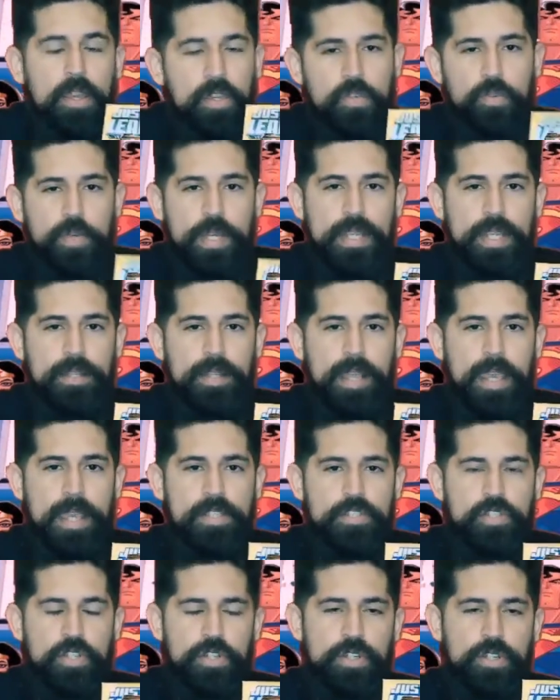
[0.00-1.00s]
Green
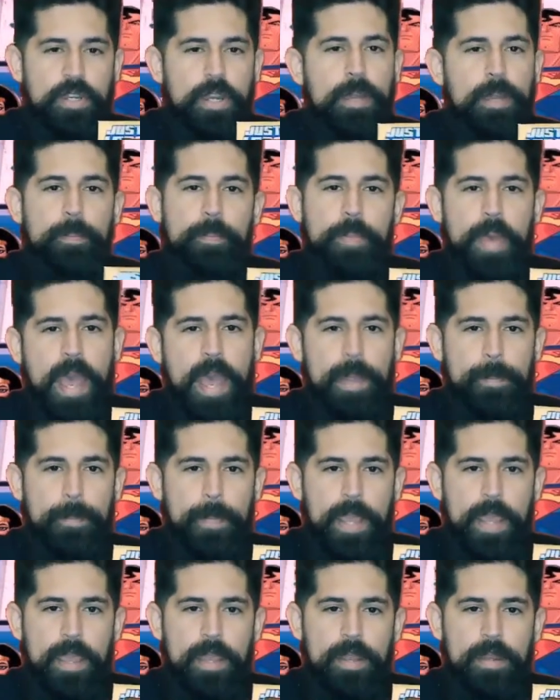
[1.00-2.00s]
Lantern,
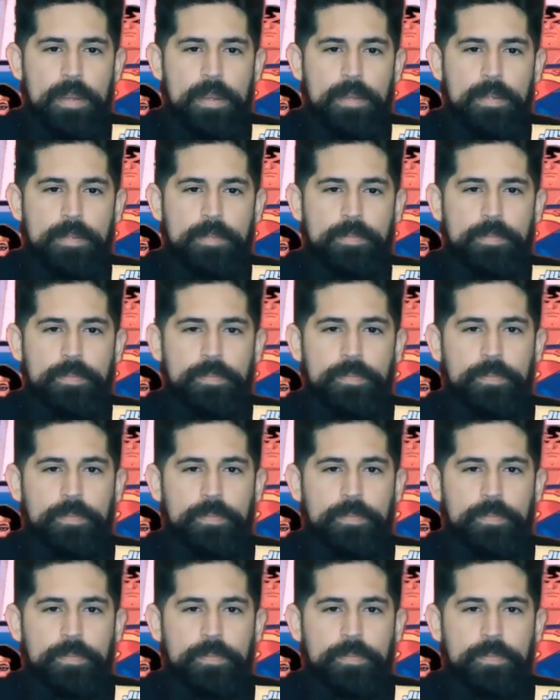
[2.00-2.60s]
Batman,